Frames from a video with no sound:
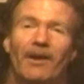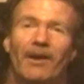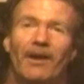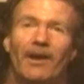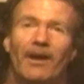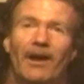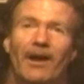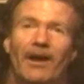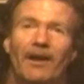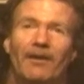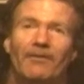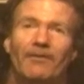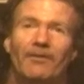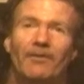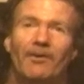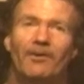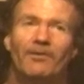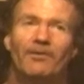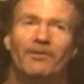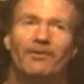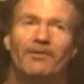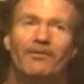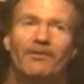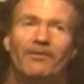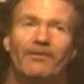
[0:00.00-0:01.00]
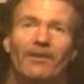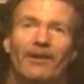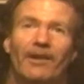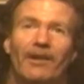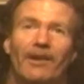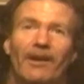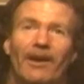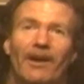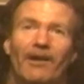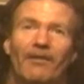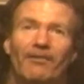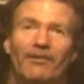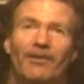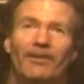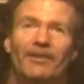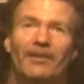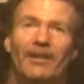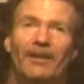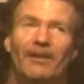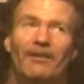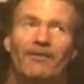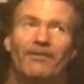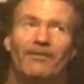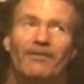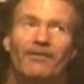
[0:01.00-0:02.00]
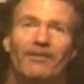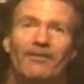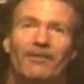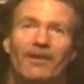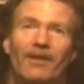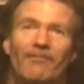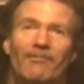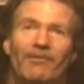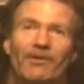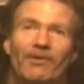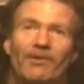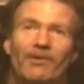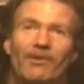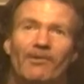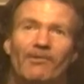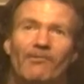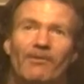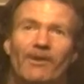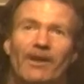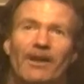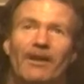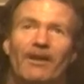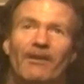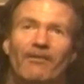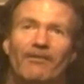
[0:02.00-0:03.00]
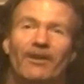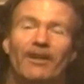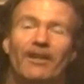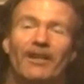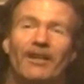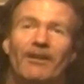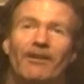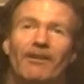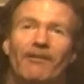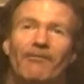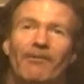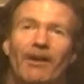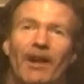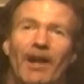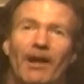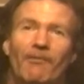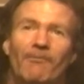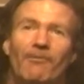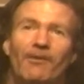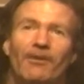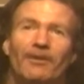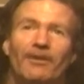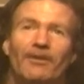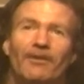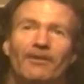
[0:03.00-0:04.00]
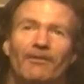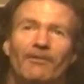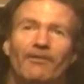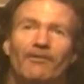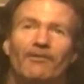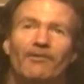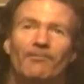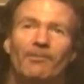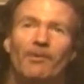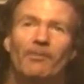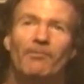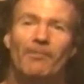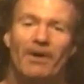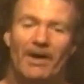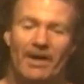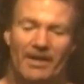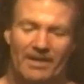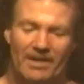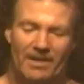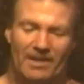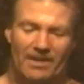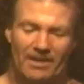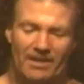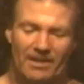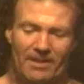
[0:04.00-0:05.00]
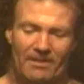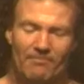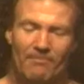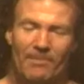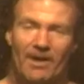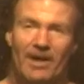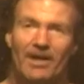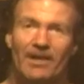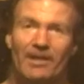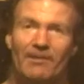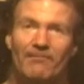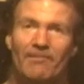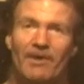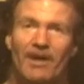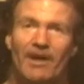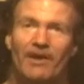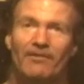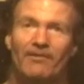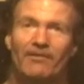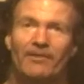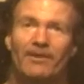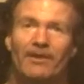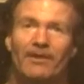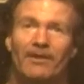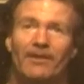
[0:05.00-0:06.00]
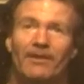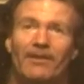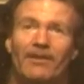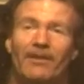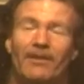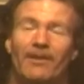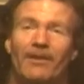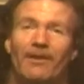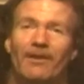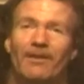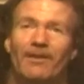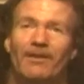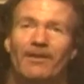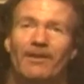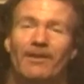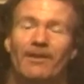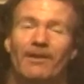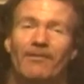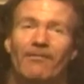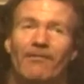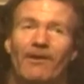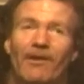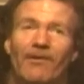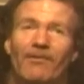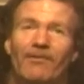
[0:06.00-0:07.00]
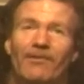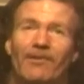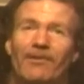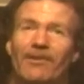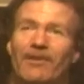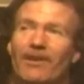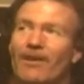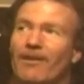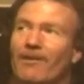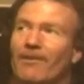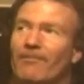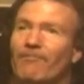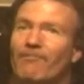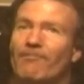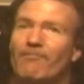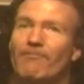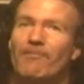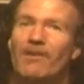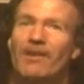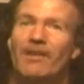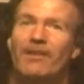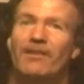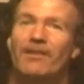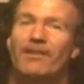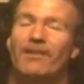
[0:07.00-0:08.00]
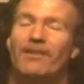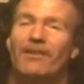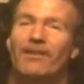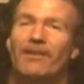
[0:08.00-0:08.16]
I noticed that I thought that seemed a little weird. I saw that when I worked at the supermarket, Market Basket, around in the mid.